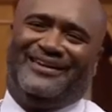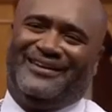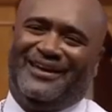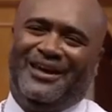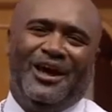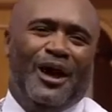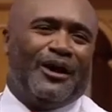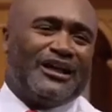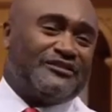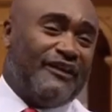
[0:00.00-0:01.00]
Because if I
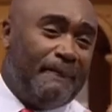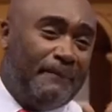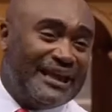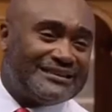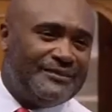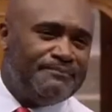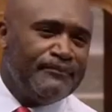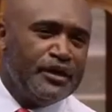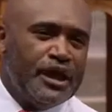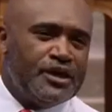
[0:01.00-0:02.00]
bless him, he's
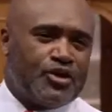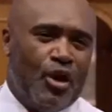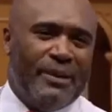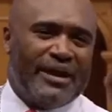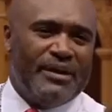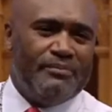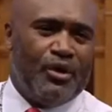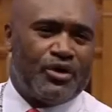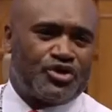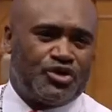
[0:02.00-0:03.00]
going to make me more
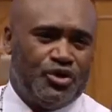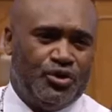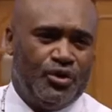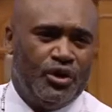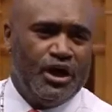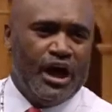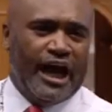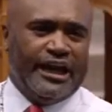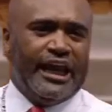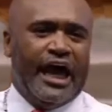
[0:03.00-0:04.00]
stew. And then
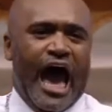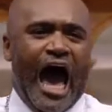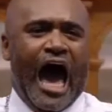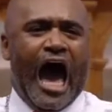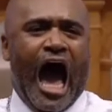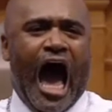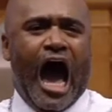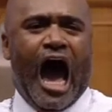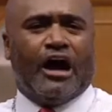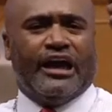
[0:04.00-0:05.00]
I, will
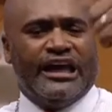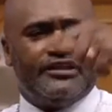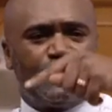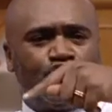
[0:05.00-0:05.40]
eat the stew, I'll